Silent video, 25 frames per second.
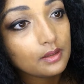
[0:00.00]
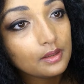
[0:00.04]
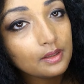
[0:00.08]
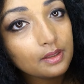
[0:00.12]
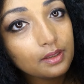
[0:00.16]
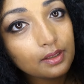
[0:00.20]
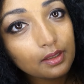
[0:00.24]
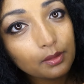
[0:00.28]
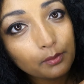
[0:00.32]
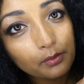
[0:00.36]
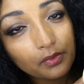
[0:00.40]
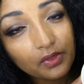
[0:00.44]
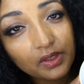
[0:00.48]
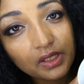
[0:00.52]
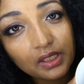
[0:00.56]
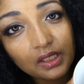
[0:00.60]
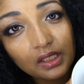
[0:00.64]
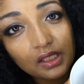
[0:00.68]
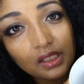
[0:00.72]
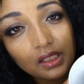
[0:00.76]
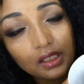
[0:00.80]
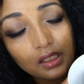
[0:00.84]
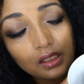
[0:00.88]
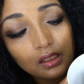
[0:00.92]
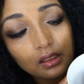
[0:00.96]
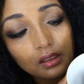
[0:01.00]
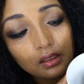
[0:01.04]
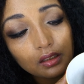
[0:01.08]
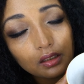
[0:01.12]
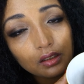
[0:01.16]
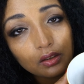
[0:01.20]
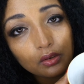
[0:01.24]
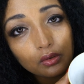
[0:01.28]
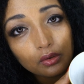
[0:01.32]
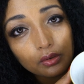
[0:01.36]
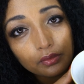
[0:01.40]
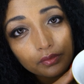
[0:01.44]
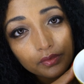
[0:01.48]
And I'm thinking
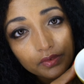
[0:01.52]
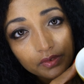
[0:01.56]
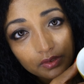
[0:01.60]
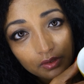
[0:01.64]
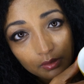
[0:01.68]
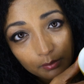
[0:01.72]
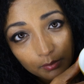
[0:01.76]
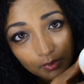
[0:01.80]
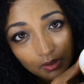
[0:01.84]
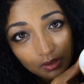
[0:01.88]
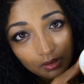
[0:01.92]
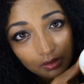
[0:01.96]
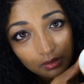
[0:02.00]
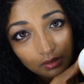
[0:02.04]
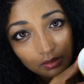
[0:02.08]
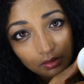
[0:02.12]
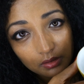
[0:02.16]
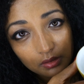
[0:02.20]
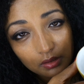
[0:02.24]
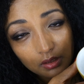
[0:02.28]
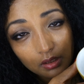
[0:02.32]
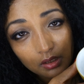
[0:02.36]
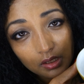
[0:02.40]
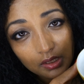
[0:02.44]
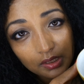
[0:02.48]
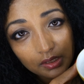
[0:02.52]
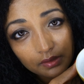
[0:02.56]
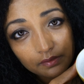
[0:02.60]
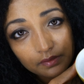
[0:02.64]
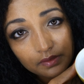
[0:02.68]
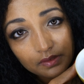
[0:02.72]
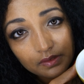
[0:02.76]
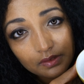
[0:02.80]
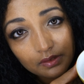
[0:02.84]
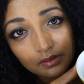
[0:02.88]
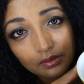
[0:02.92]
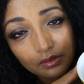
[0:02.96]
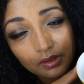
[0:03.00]
of some
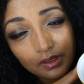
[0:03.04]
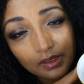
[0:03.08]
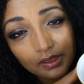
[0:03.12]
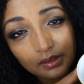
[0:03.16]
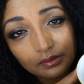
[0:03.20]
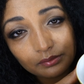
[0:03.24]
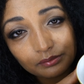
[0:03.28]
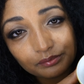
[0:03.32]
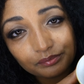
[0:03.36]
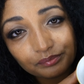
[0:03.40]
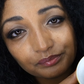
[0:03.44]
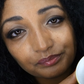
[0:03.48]
olives, okay?